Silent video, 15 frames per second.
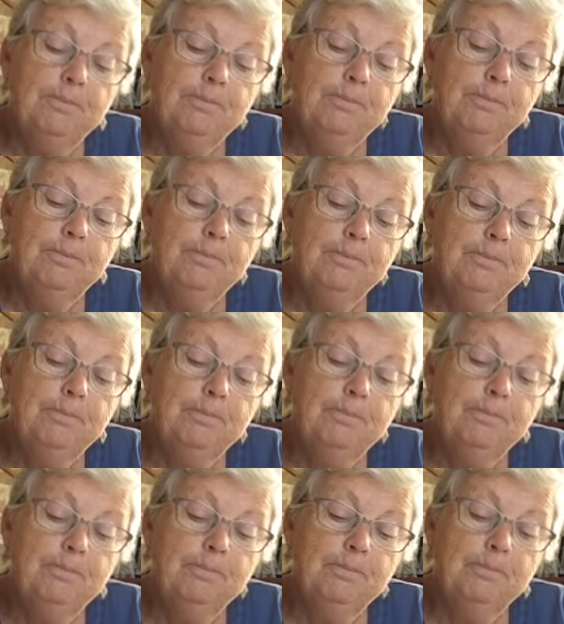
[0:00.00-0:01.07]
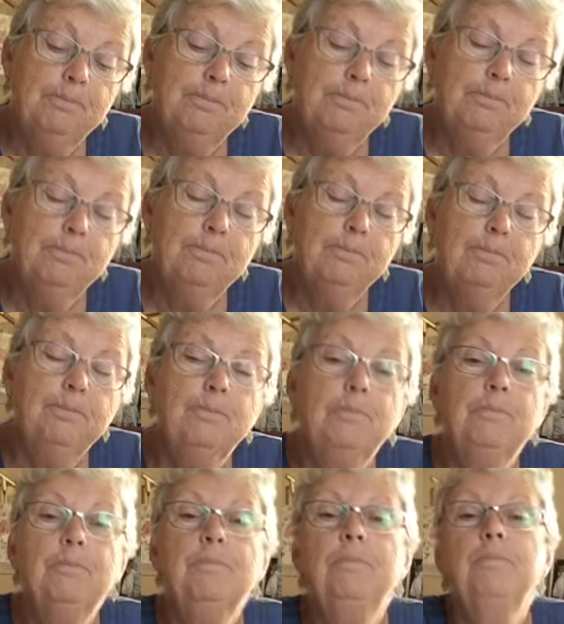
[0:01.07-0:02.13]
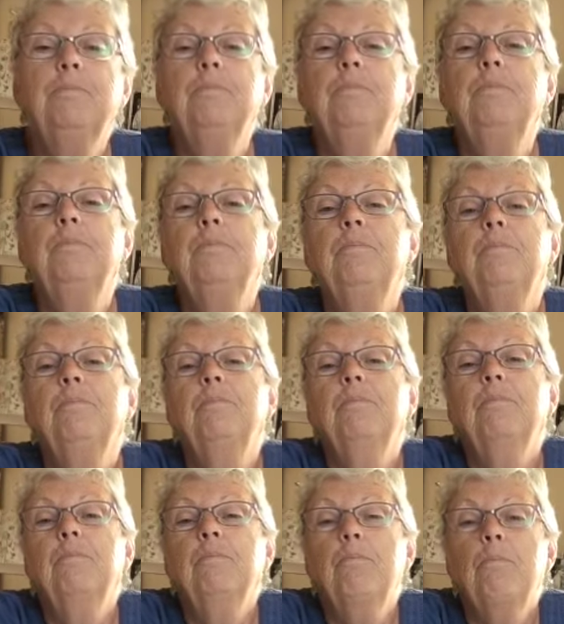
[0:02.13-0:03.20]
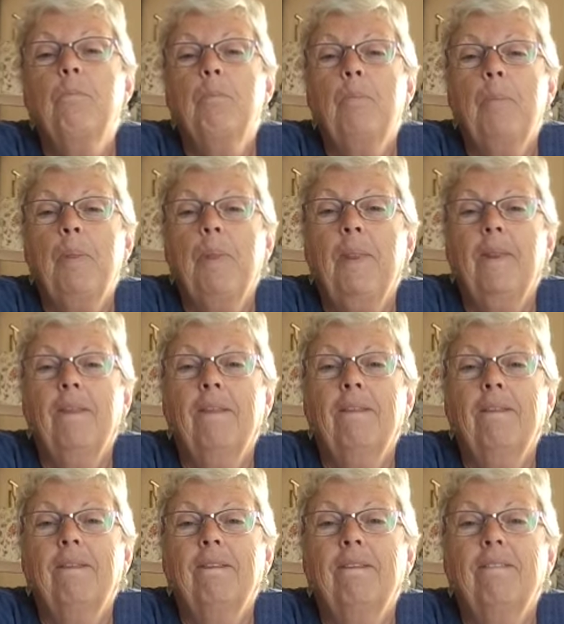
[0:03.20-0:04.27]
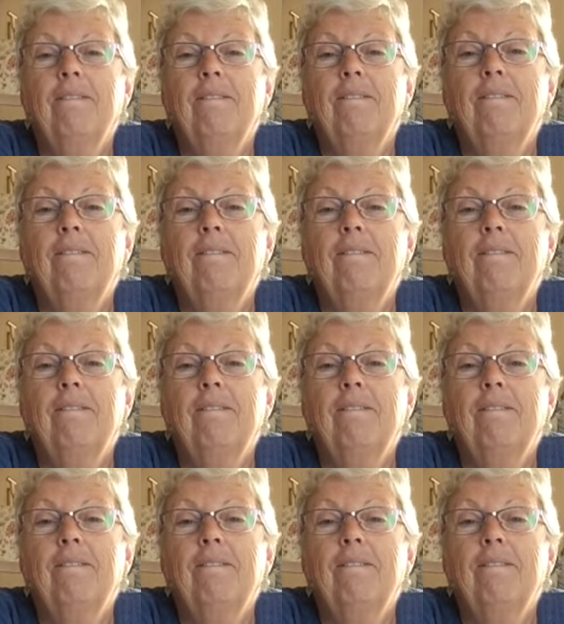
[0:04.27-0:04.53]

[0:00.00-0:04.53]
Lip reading: (no one is talking)